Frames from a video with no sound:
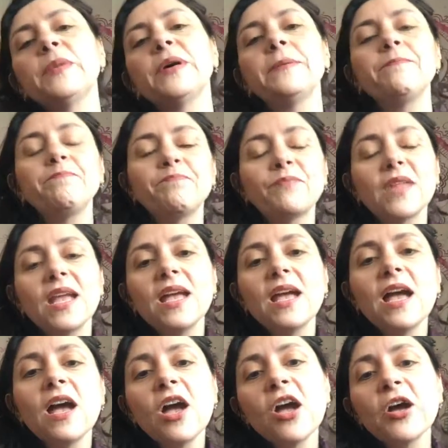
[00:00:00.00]
But
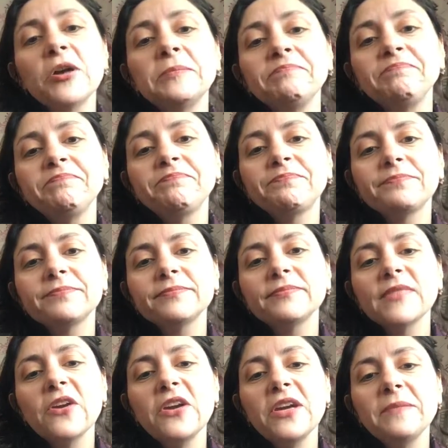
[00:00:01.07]
all
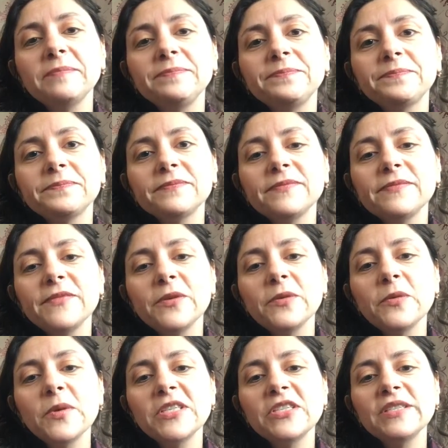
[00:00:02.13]
right. No
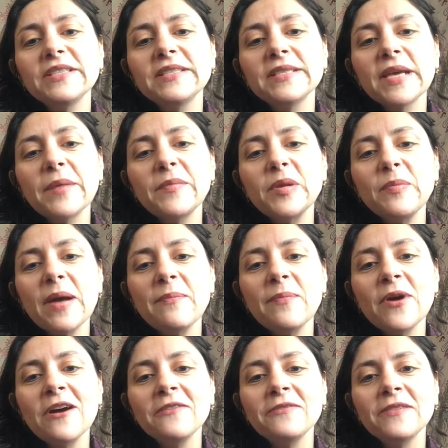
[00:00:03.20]
questions? I'm going to pop
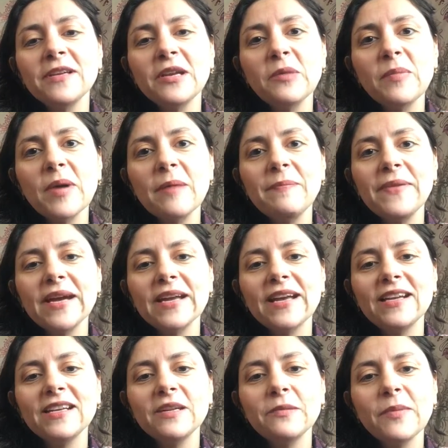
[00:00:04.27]
off, and I'll pop back
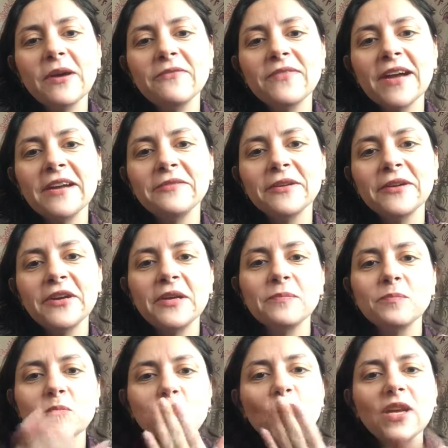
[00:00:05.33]
on in about 5. All right.
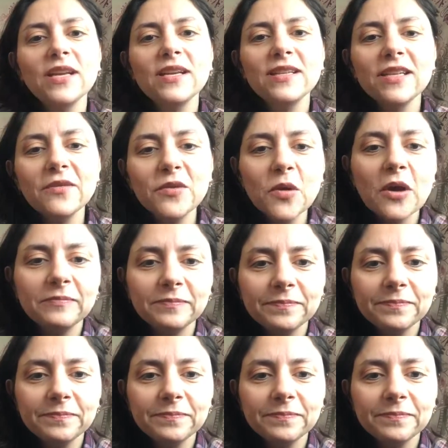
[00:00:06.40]
Love you all.